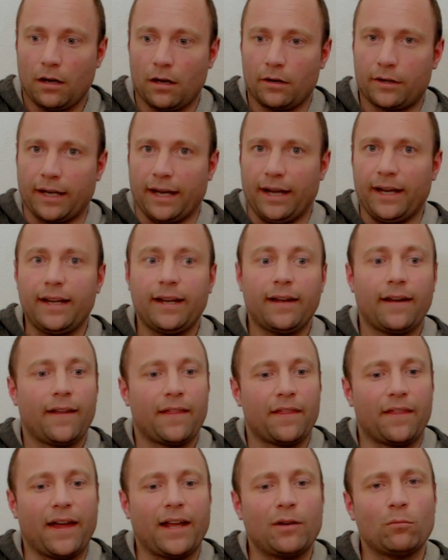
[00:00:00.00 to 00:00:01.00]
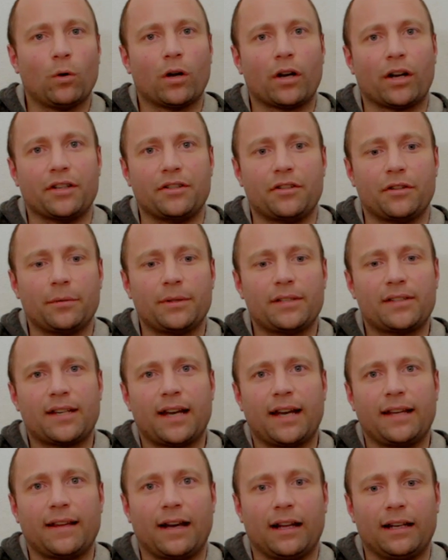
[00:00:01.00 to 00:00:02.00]
Okay, then what I do is
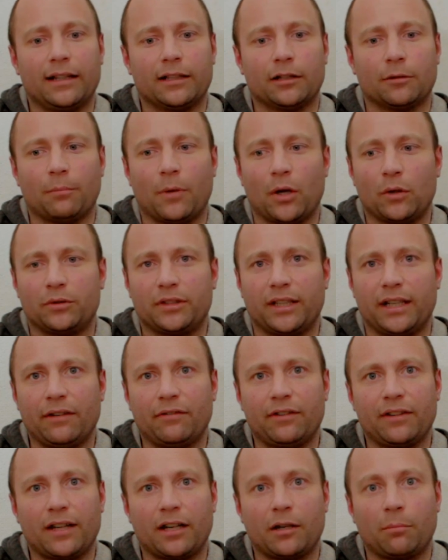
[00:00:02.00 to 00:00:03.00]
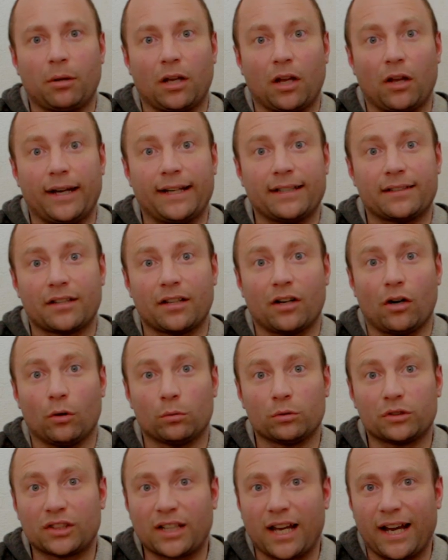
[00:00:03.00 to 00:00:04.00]
take that little motif and then apply it to the
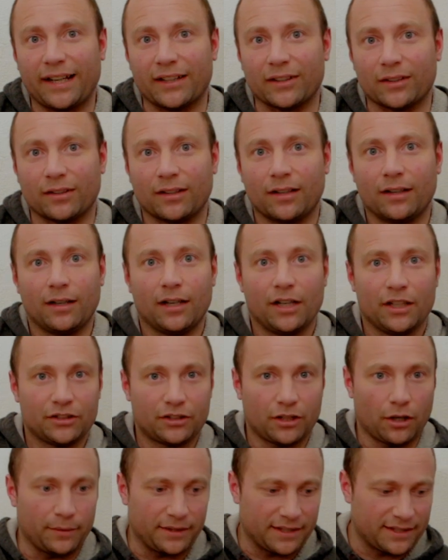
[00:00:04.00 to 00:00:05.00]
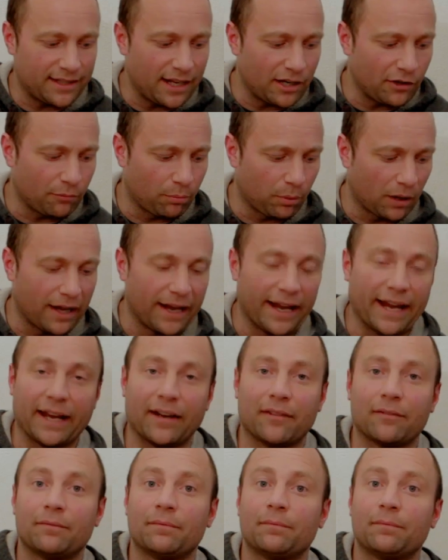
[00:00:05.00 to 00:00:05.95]
whole scale. So instead of playing, you